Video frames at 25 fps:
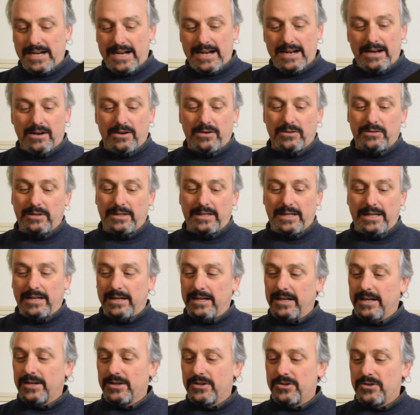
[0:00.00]
out and
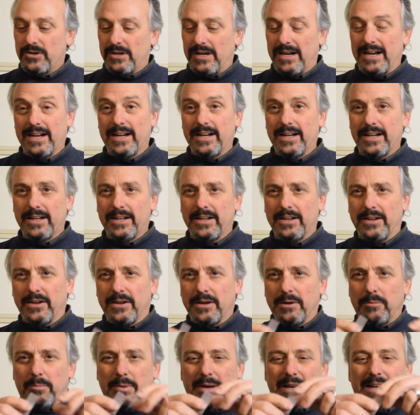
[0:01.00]
I tried it on
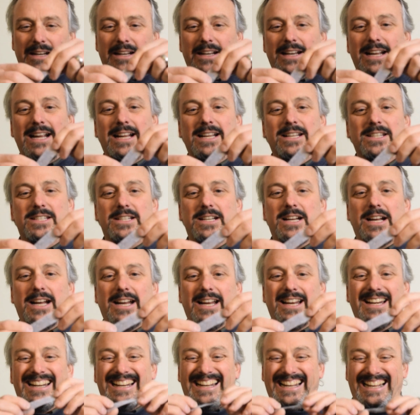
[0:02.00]
a pen last
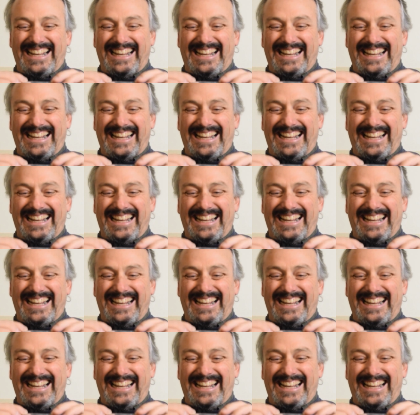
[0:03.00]
night